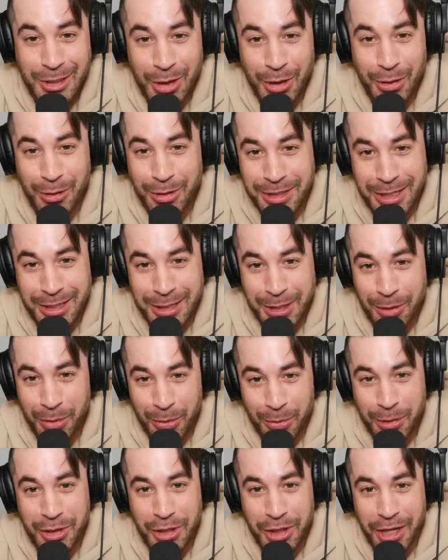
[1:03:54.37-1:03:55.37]
you, or is that
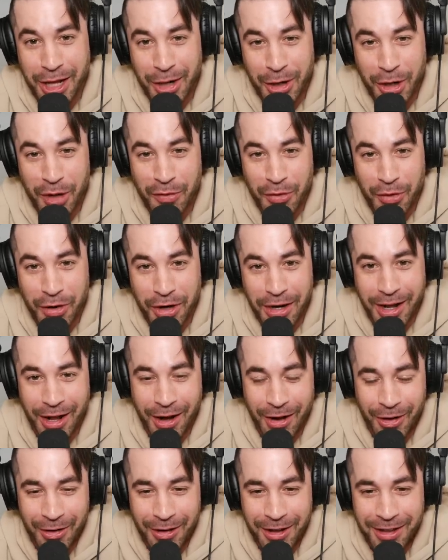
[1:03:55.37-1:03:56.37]
something we should not cover right
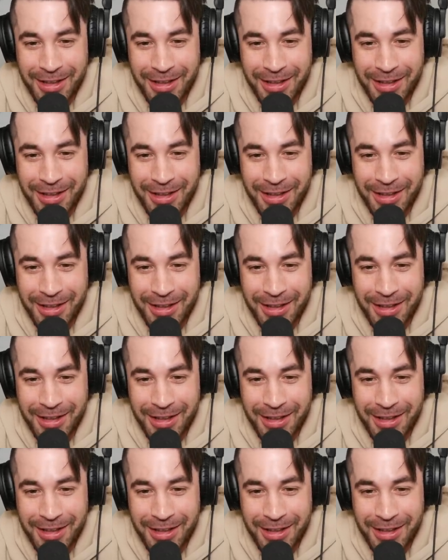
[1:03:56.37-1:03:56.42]
now?